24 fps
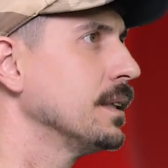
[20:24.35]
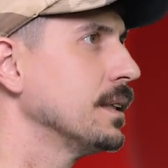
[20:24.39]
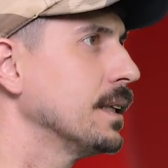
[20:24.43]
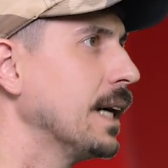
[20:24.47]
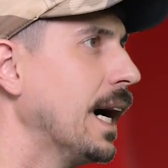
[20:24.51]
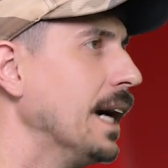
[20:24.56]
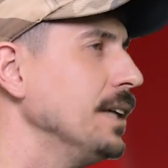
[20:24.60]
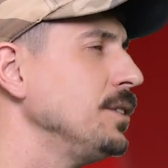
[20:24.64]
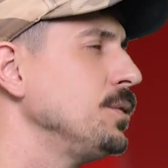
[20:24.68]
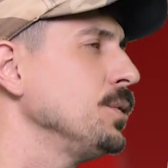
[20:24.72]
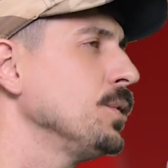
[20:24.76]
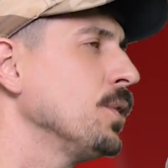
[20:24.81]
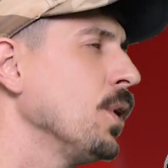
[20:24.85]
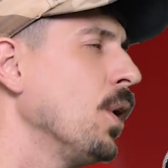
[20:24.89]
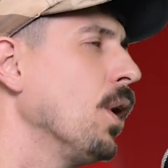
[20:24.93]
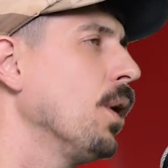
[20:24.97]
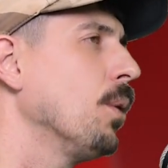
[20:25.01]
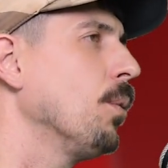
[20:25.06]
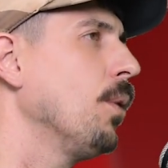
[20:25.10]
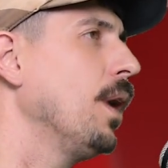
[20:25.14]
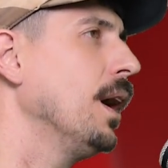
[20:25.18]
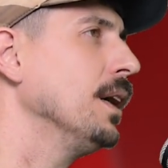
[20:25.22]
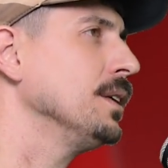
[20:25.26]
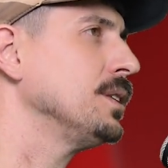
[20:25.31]
Guys who
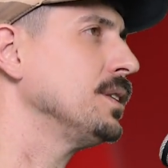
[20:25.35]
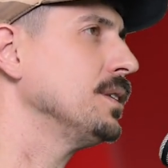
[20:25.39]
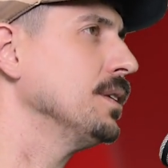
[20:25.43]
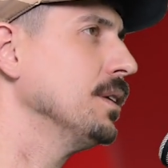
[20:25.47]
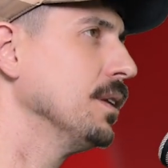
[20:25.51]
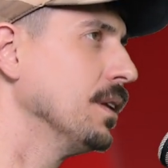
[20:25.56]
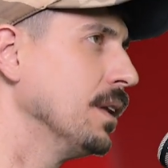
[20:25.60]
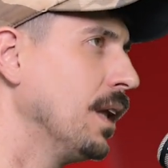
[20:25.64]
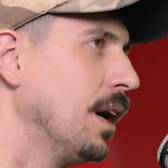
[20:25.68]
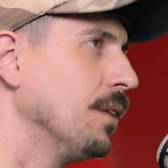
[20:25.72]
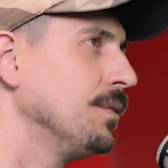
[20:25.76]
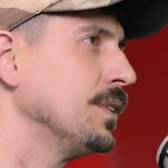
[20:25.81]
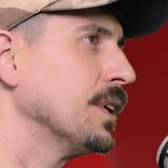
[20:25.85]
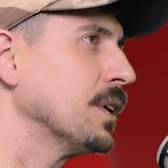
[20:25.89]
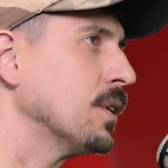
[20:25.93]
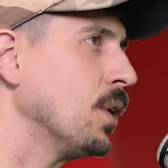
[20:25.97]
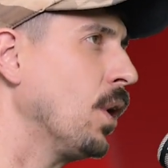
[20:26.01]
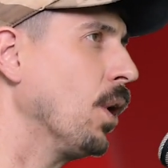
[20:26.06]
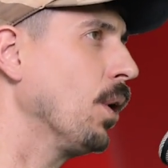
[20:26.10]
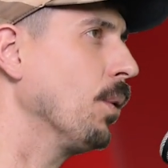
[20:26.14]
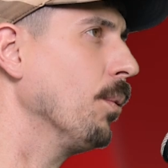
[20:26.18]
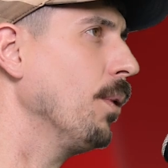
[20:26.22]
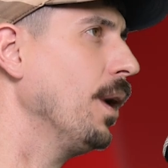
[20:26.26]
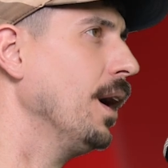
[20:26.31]
car wash love to
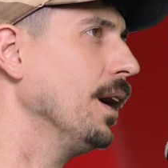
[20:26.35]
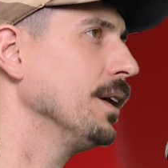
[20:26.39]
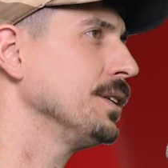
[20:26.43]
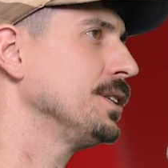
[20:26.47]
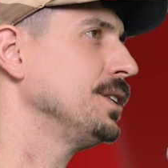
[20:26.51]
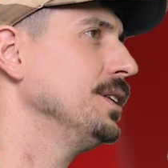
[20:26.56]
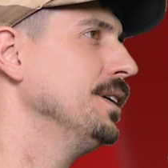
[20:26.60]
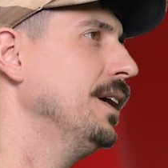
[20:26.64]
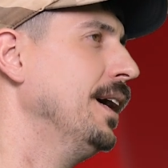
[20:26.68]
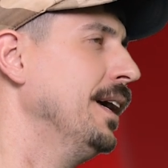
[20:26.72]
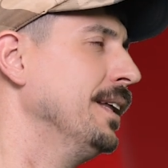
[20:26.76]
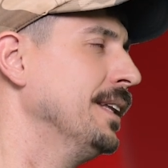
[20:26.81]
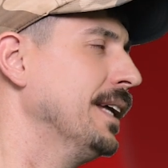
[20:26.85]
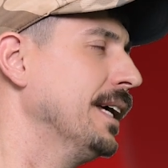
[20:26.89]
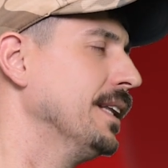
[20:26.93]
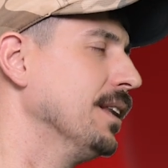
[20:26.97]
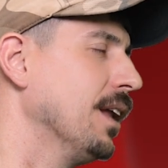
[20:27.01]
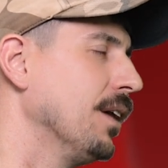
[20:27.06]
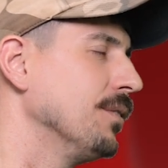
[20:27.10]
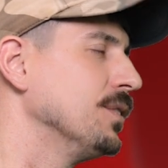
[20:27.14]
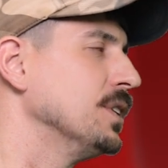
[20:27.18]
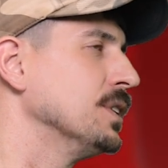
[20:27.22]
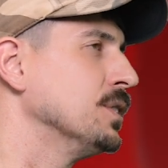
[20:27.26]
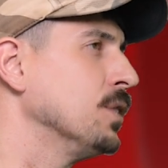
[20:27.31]
car wash, and they
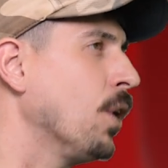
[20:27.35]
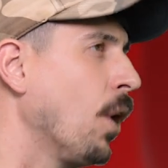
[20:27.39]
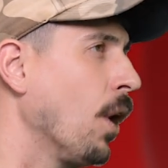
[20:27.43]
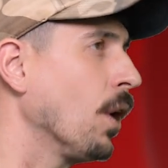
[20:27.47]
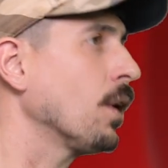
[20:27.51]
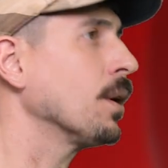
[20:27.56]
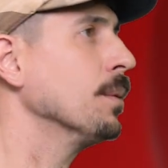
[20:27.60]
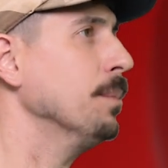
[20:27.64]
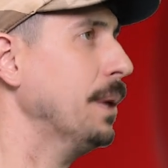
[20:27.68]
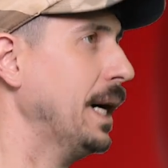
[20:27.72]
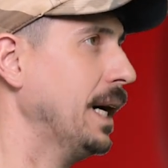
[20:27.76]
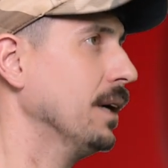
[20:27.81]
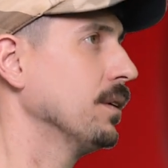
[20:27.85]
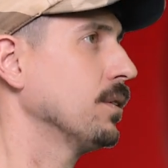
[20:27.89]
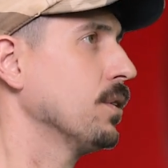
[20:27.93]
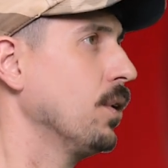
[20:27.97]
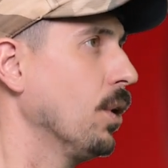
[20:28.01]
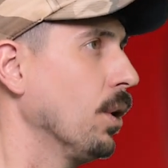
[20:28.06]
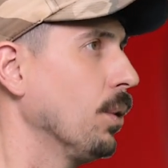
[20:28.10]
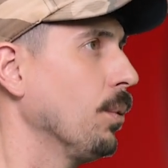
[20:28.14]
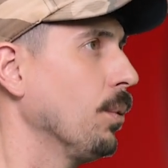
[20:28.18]
love to talk about car wash.